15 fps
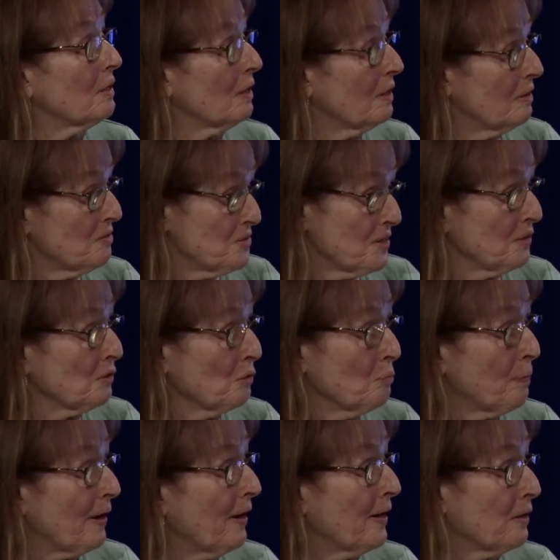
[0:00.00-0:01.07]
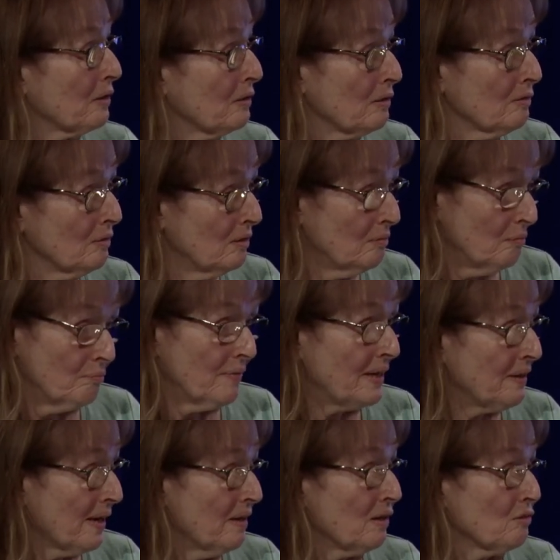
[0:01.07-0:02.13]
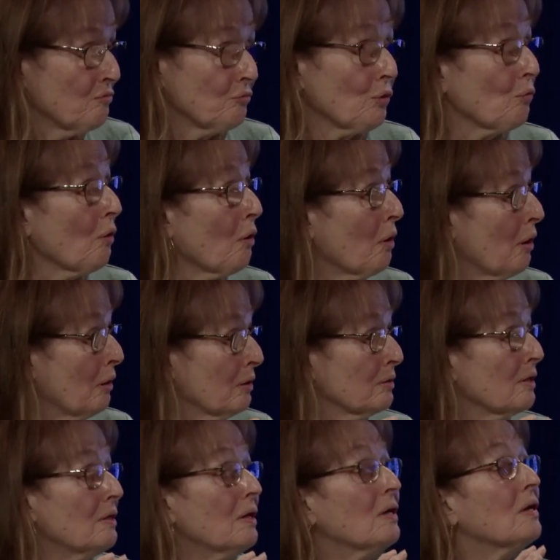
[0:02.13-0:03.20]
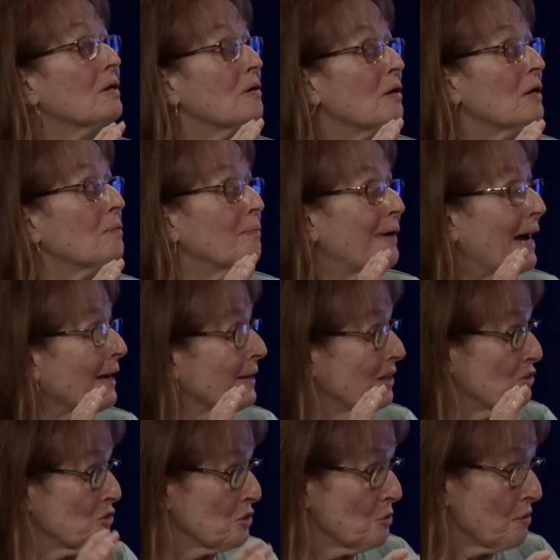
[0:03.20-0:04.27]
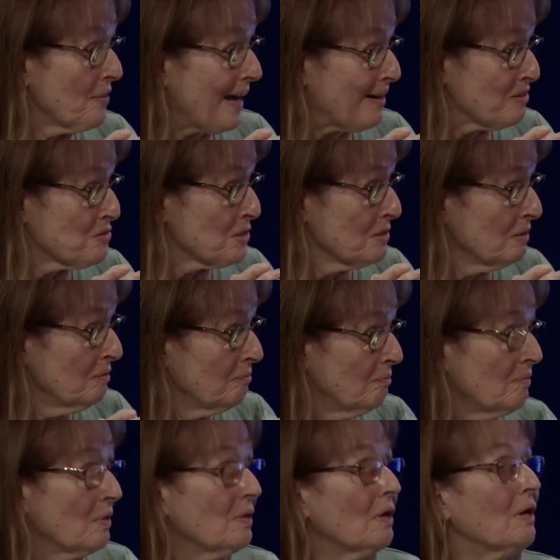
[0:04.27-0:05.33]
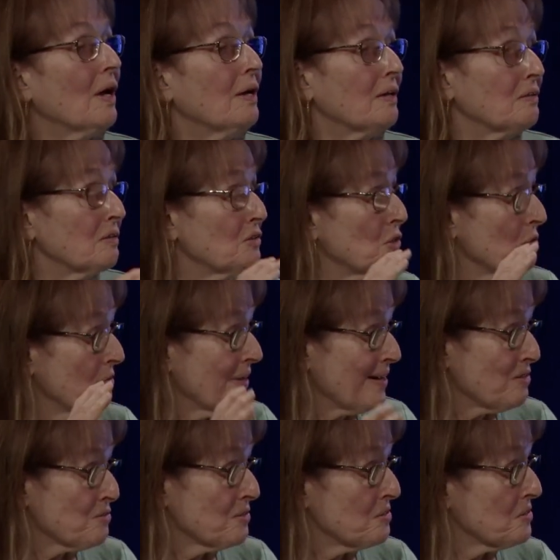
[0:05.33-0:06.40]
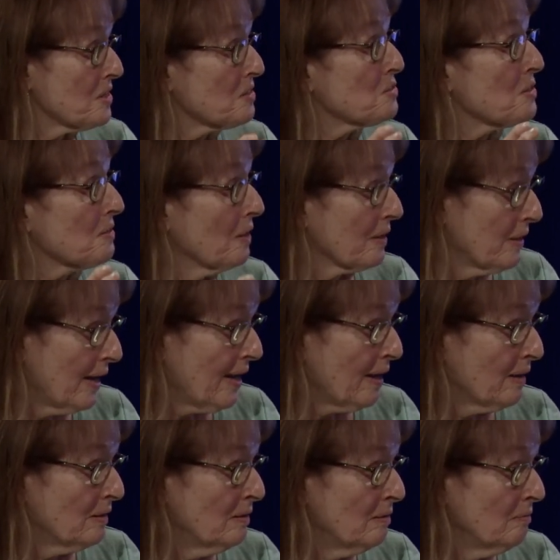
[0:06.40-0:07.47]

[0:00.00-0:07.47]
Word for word: single payer Medicare for All back in two thousand mm-hmm. and two thousand six again.